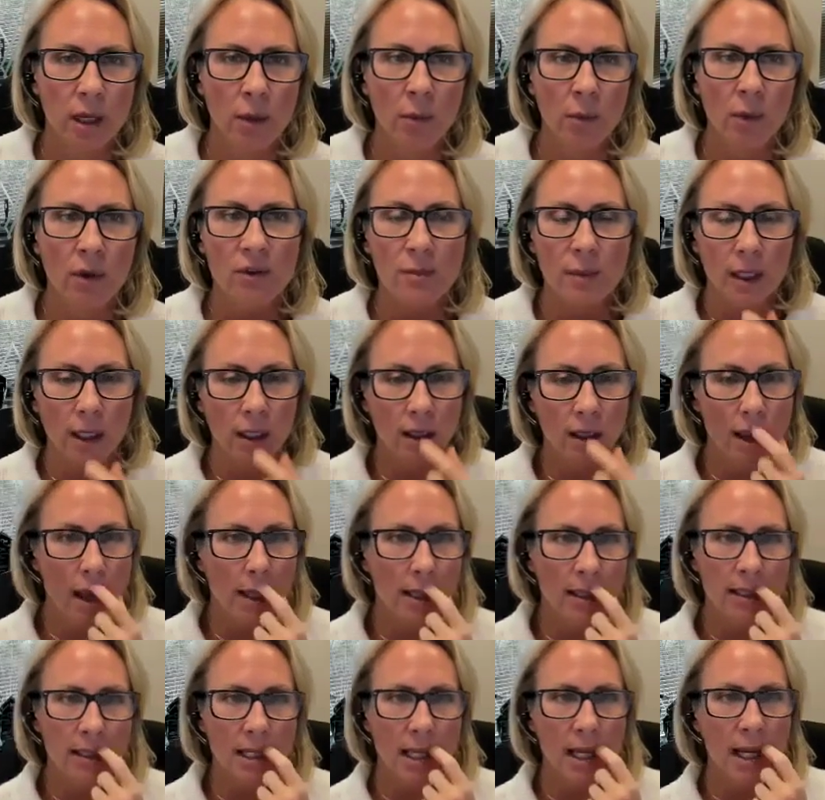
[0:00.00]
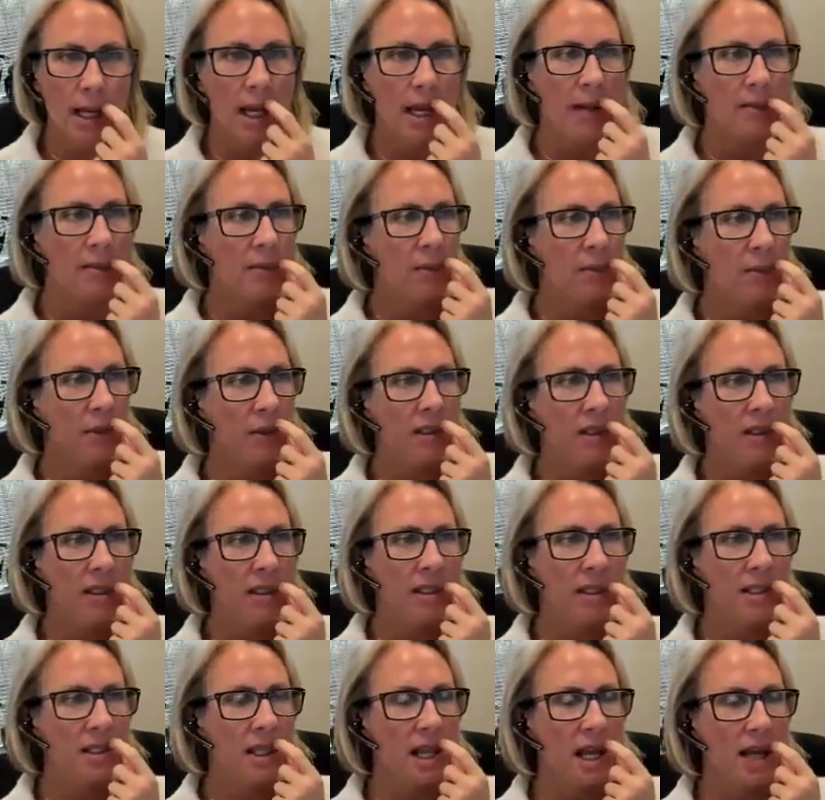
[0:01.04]
And we spent a lot of time within
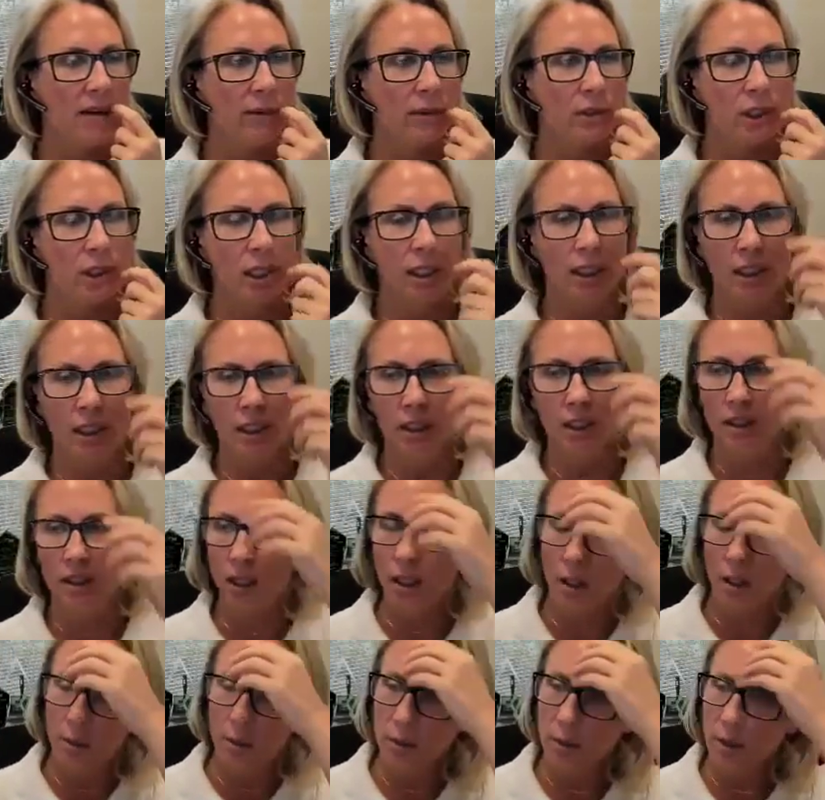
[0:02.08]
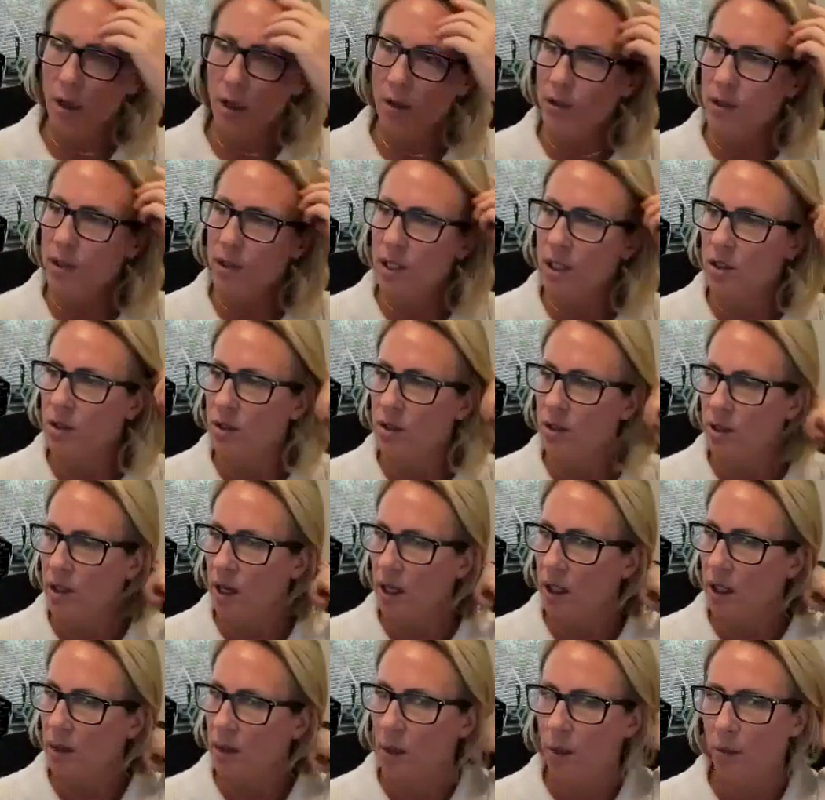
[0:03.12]
these live with Caeli conversations
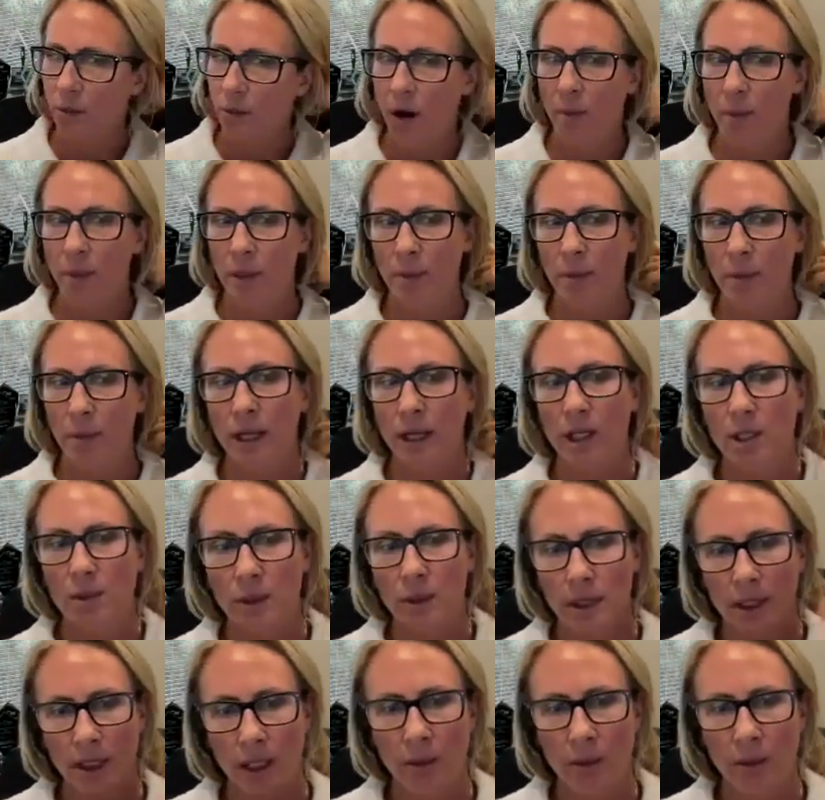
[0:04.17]
talking about property management.